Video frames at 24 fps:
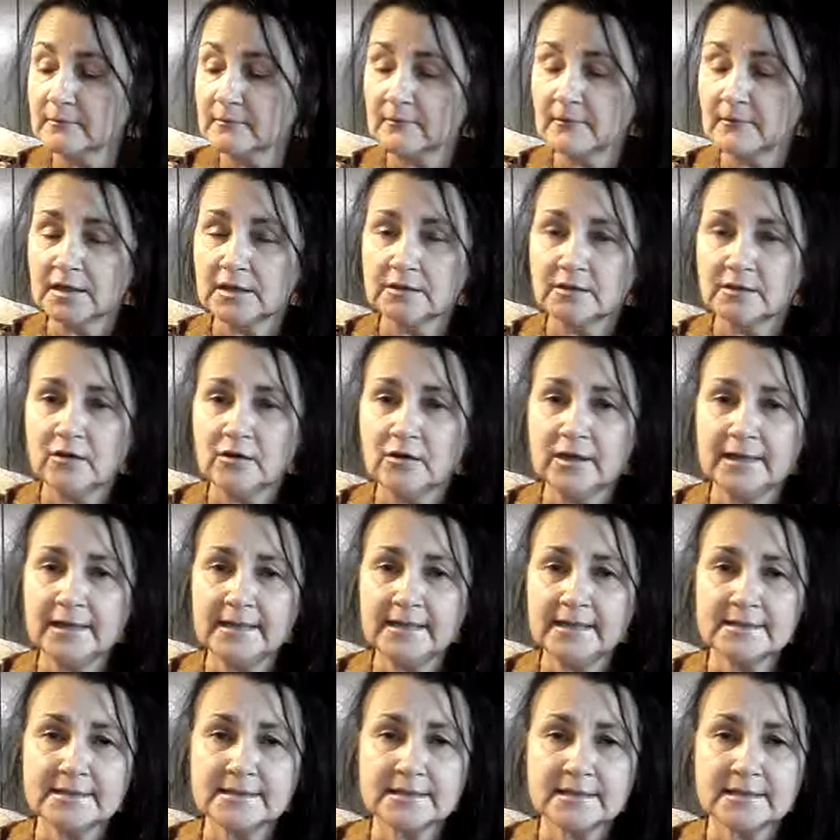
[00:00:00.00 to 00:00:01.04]
And all I
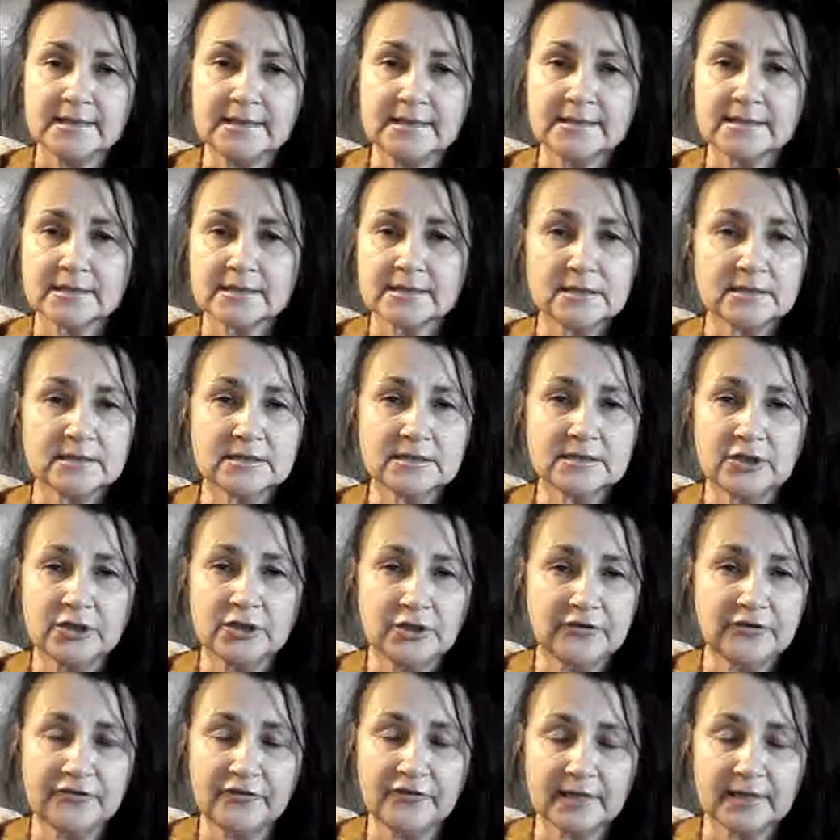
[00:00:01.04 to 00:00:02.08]
can say is it's a
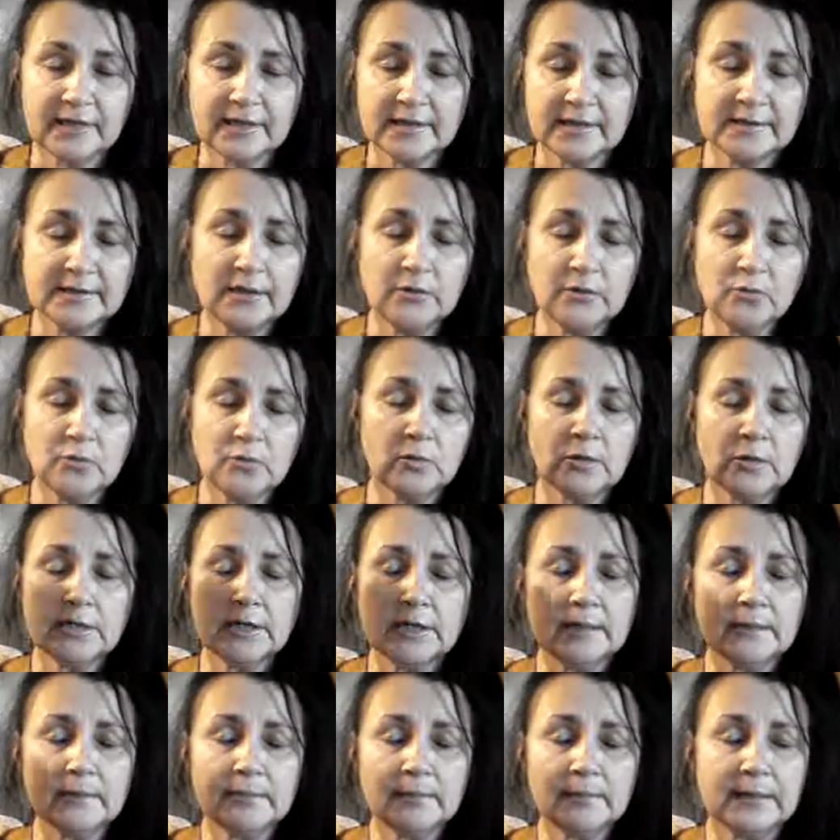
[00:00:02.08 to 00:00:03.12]
good thing I don't work
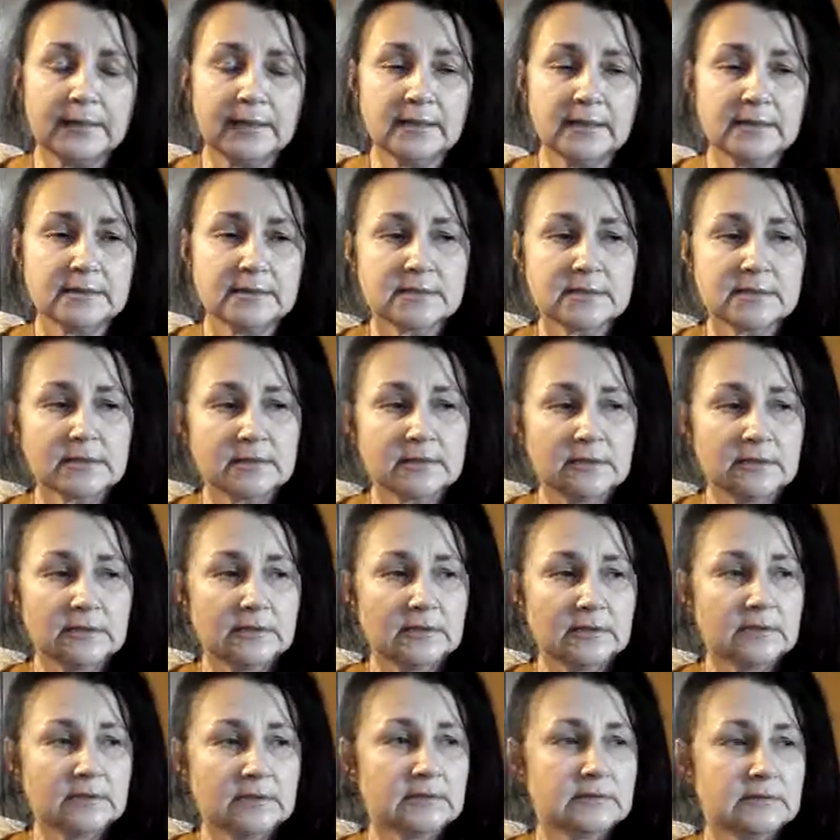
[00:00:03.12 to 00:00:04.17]
because
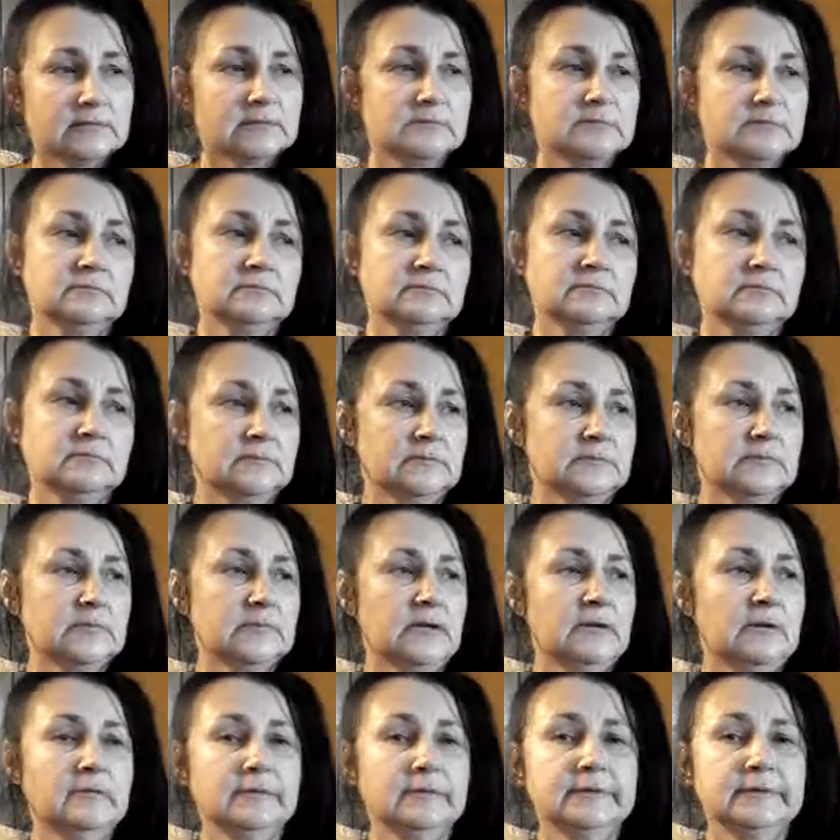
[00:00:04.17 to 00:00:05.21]

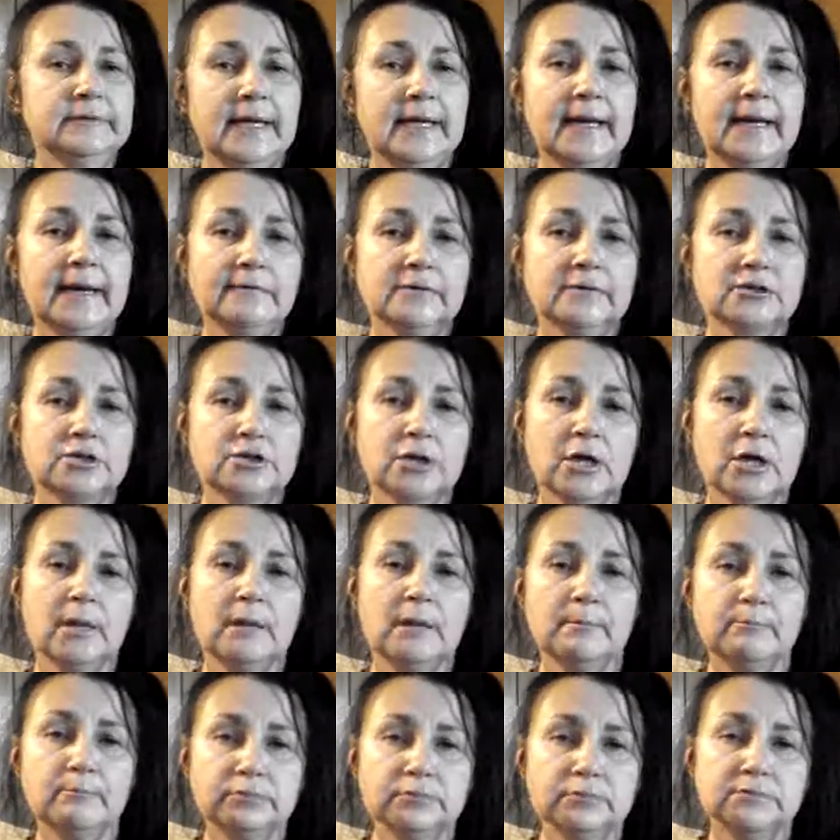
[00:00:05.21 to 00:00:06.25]
I wouldn't have a
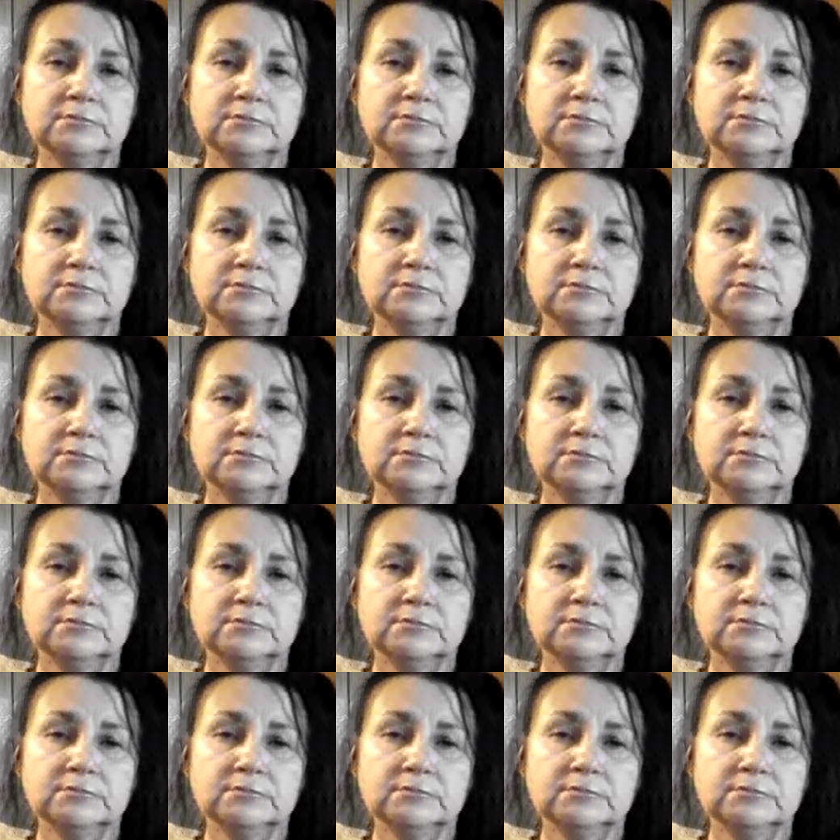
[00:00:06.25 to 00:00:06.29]
job.